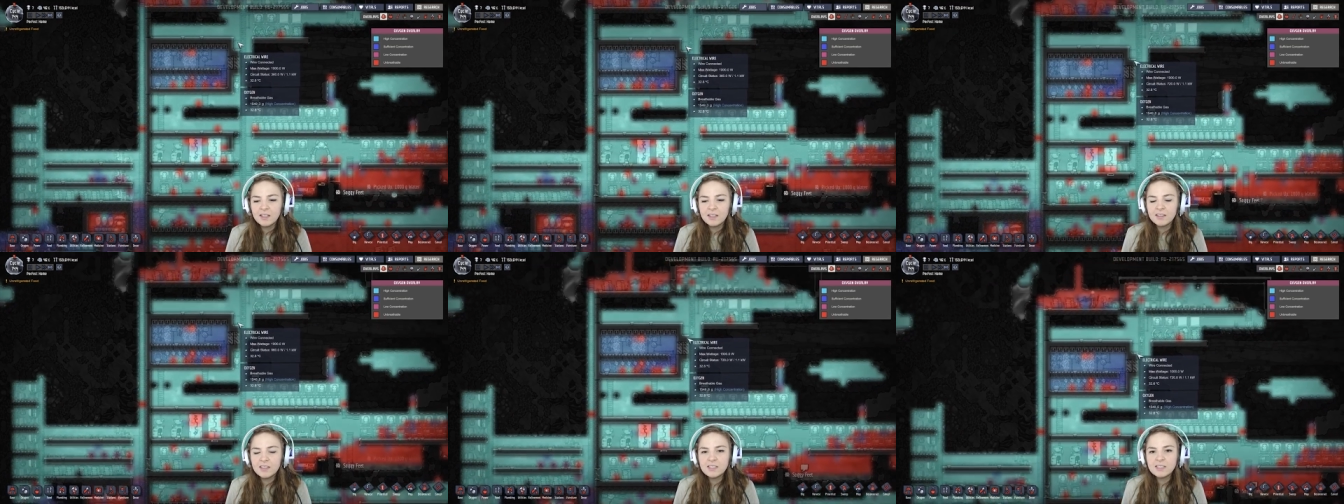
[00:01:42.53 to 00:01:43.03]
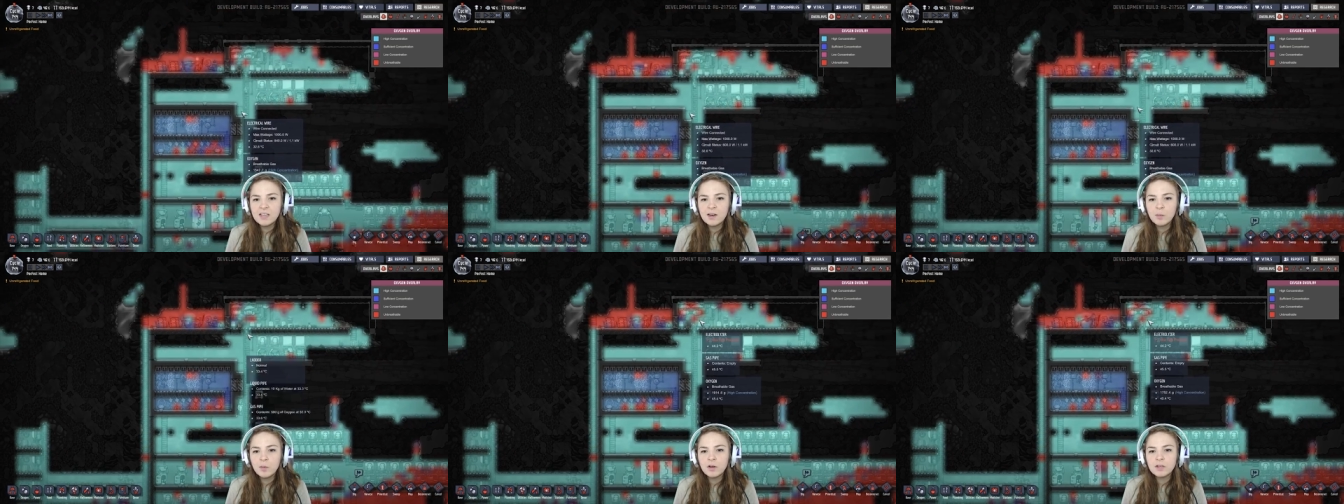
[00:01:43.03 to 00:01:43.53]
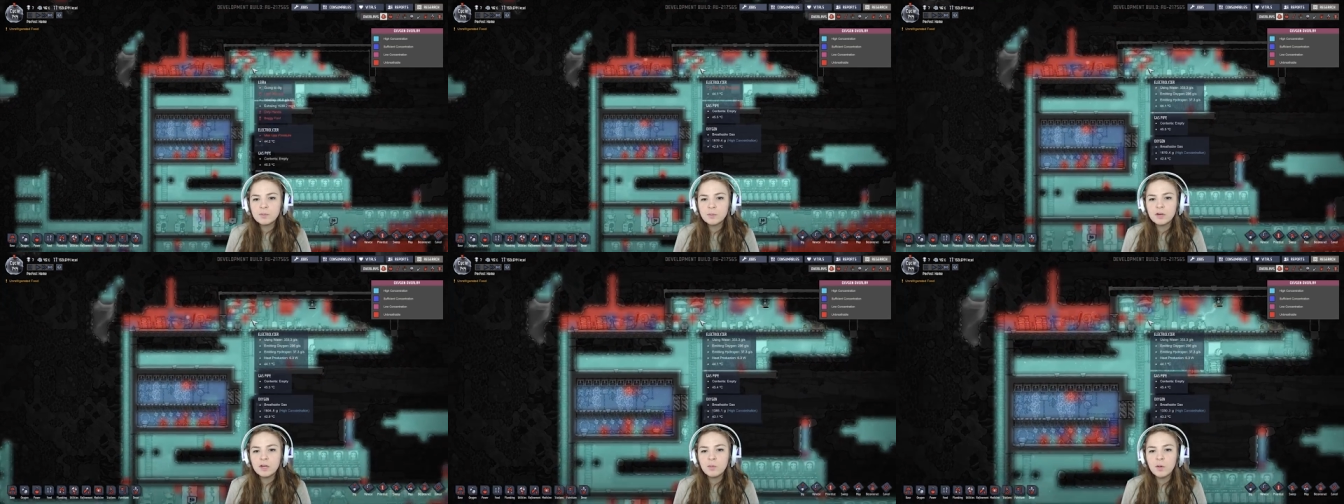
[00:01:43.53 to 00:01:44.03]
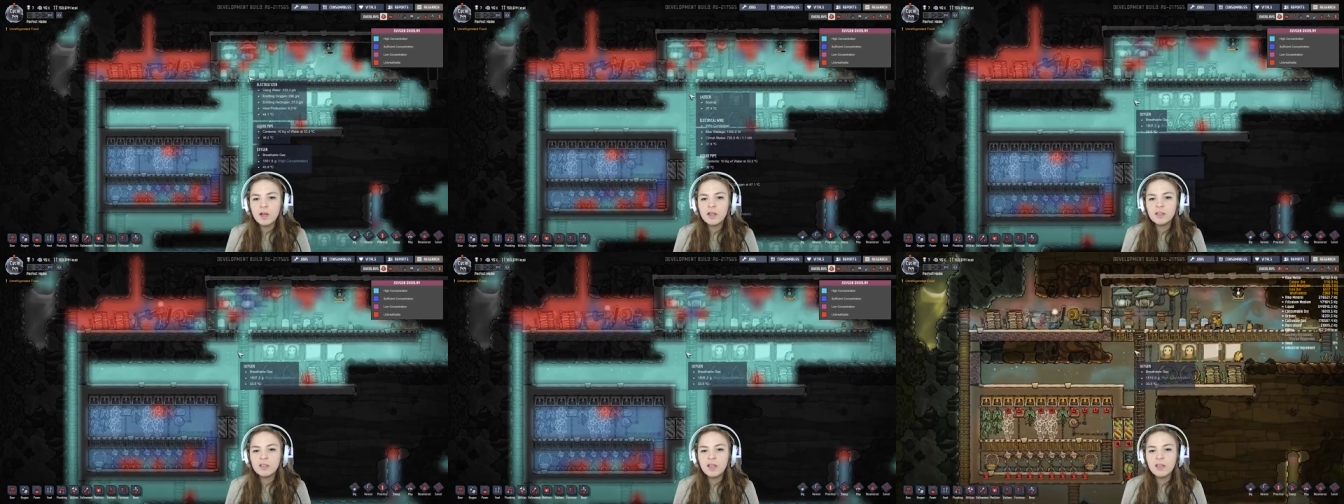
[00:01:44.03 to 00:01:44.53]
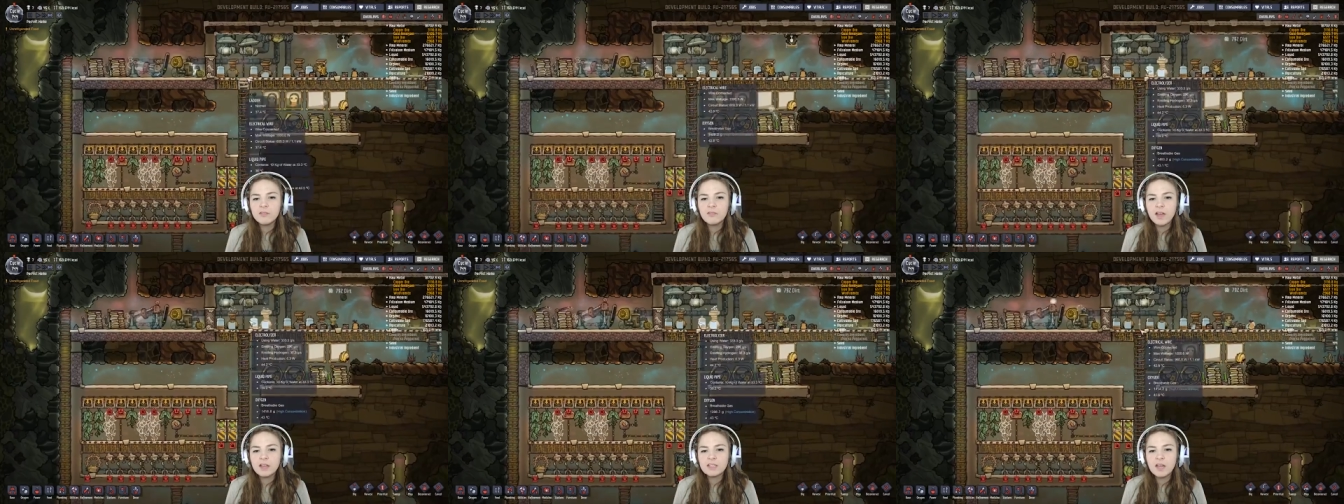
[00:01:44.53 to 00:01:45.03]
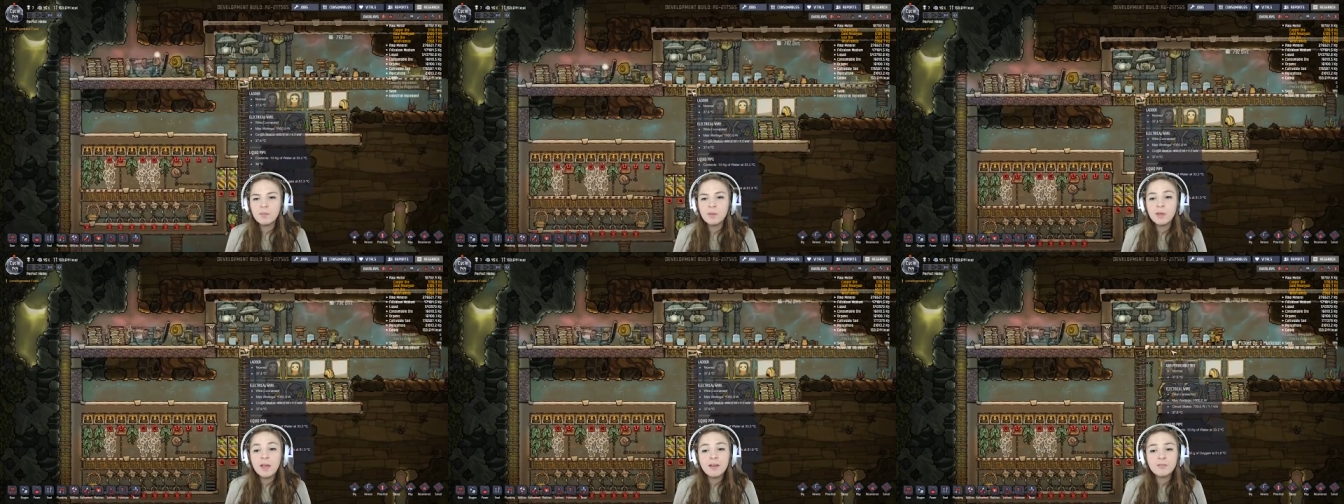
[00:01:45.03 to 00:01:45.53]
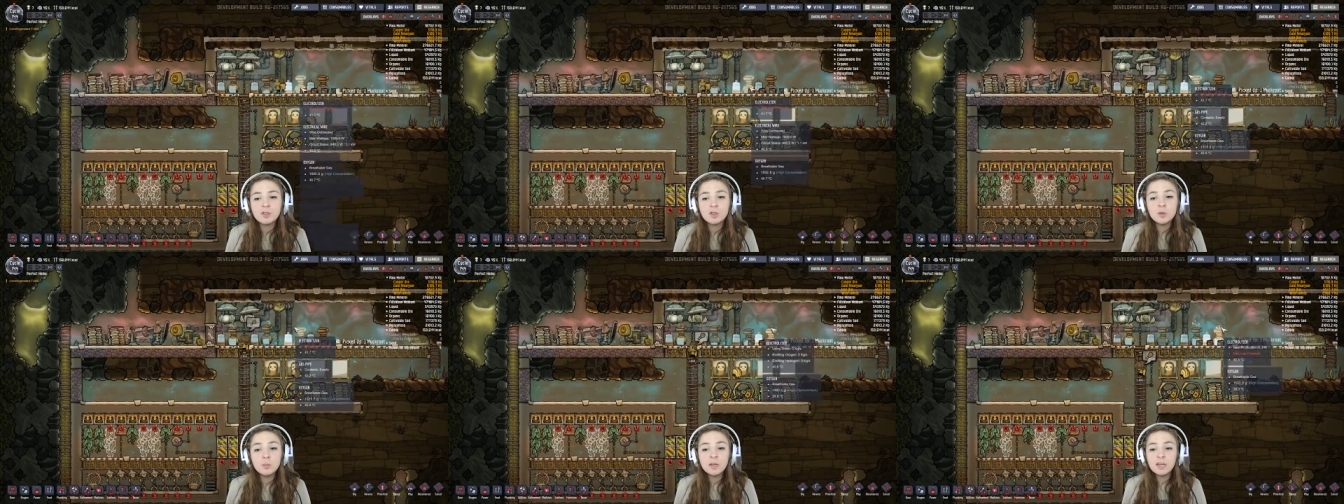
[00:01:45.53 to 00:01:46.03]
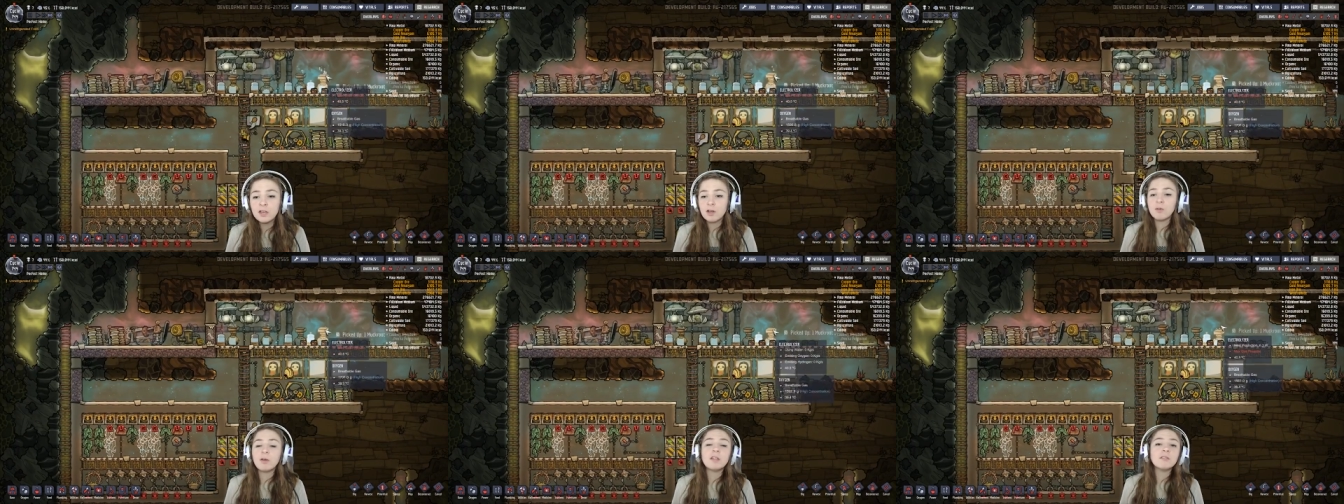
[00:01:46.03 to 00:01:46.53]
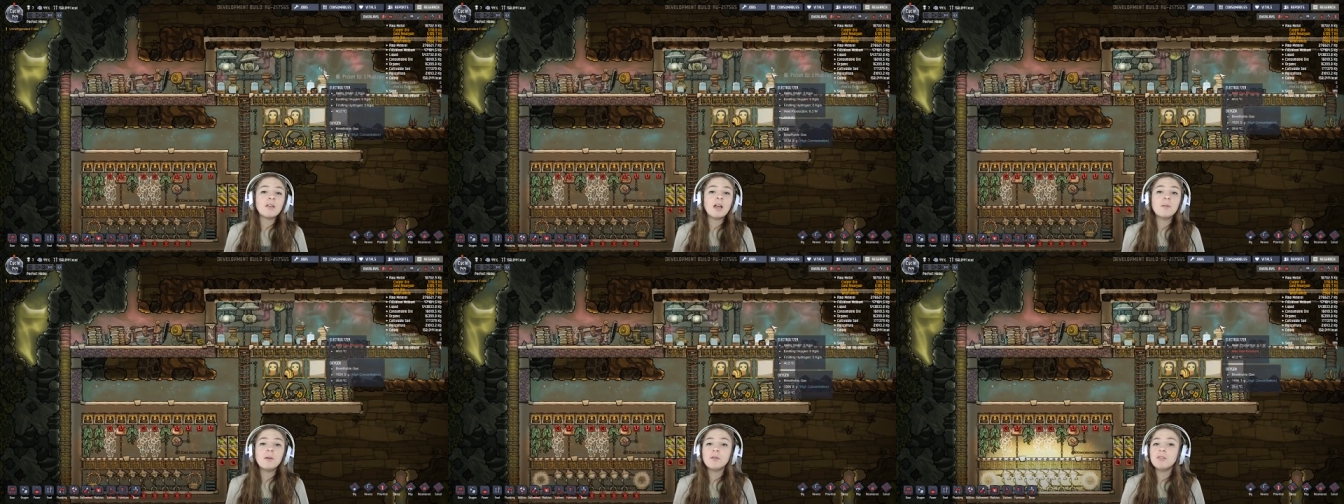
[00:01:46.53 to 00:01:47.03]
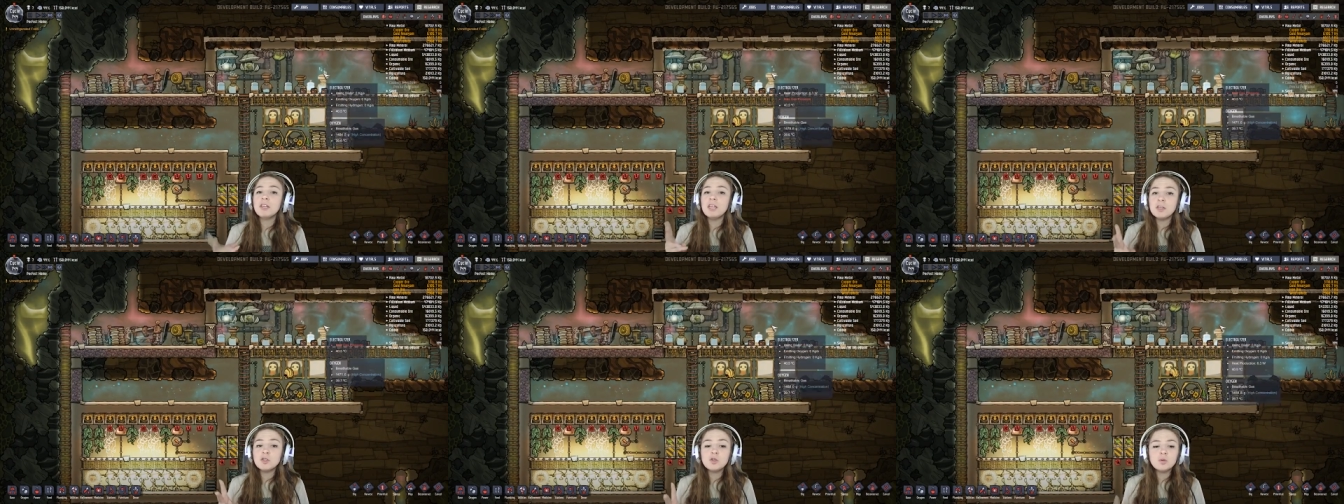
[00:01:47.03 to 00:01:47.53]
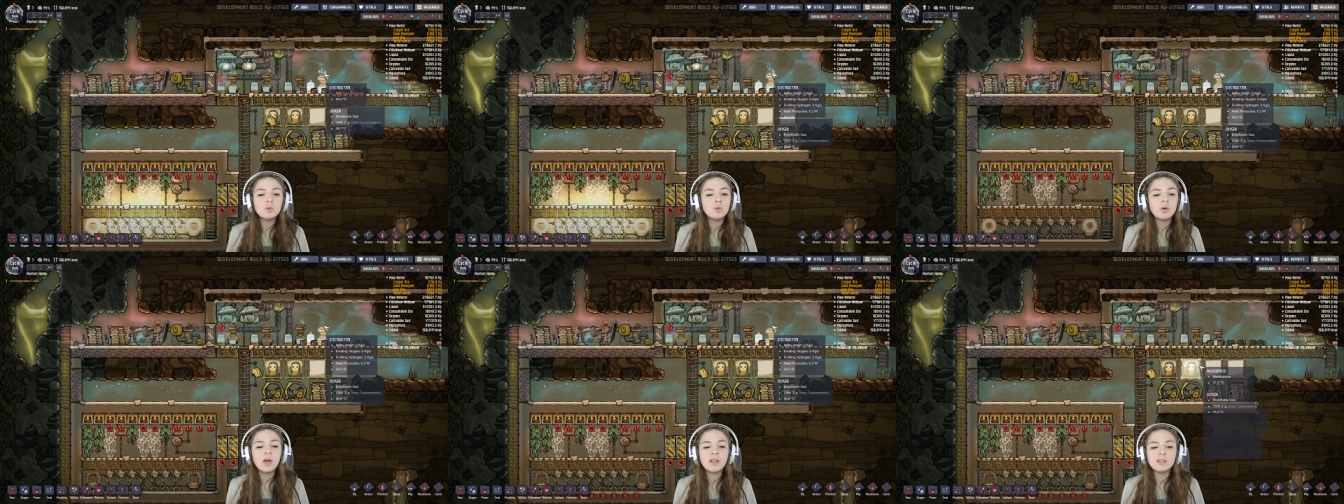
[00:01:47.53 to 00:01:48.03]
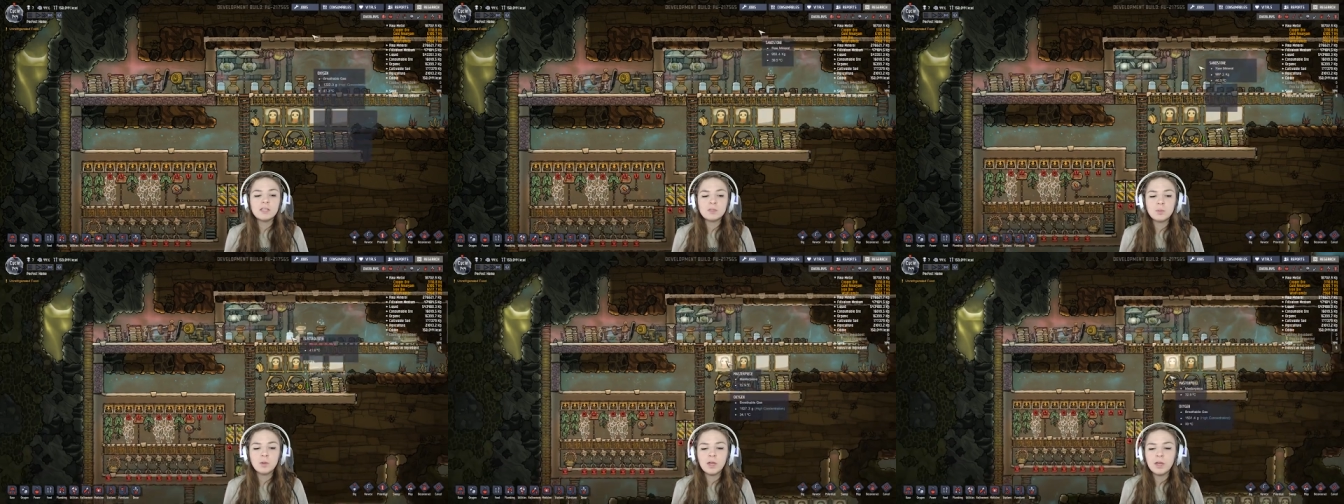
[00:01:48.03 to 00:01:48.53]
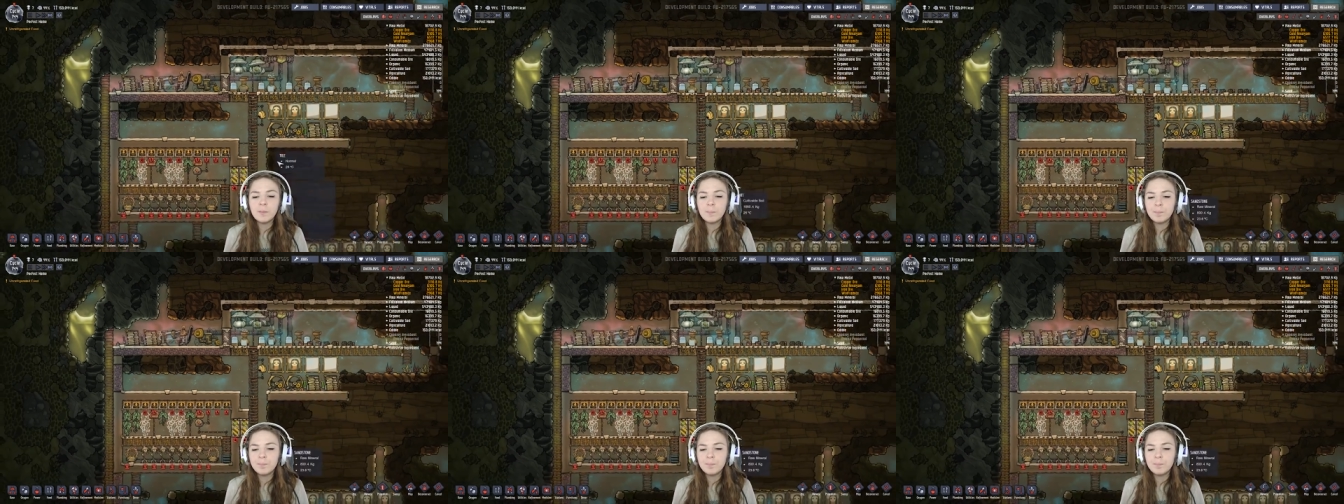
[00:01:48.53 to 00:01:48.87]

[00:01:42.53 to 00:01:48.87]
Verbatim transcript: this setup works pretty well. In fact, I may have too many going. I may only need two at this point.